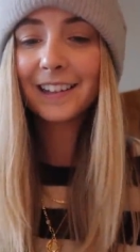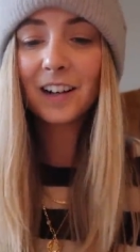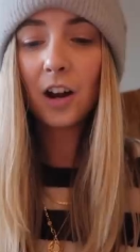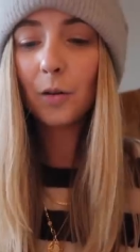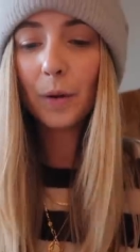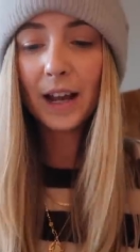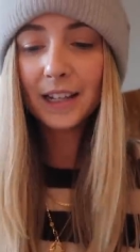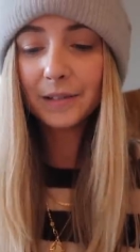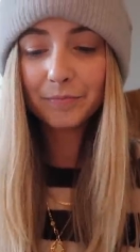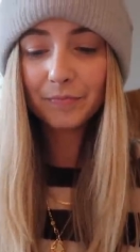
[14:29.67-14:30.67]
Can't
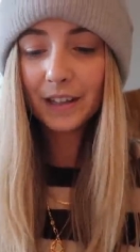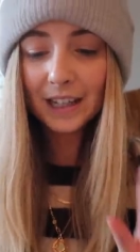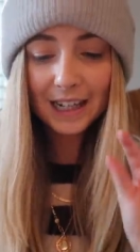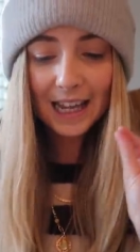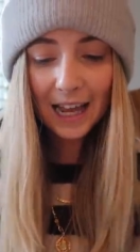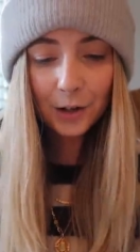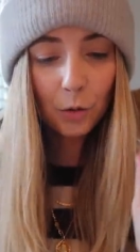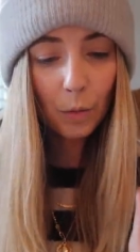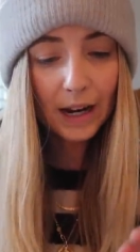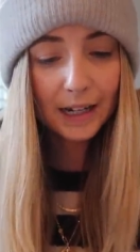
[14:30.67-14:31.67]
wait, cannot
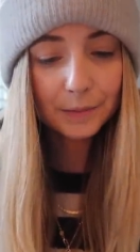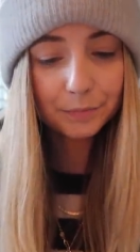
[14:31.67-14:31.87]
wait.